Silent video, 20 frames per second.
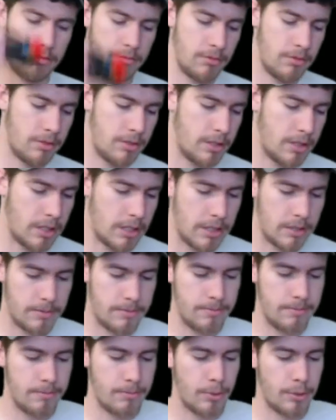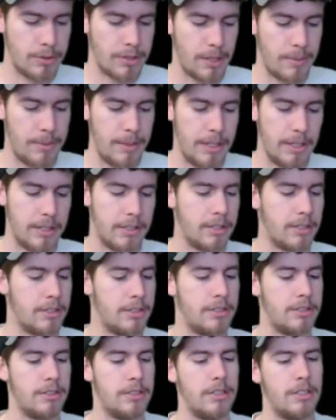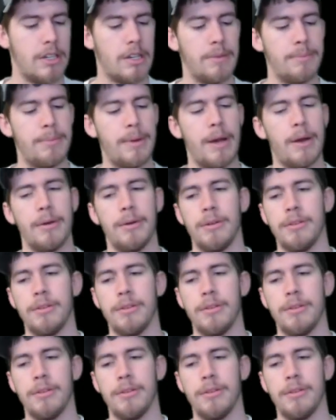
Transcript: your multimedia card power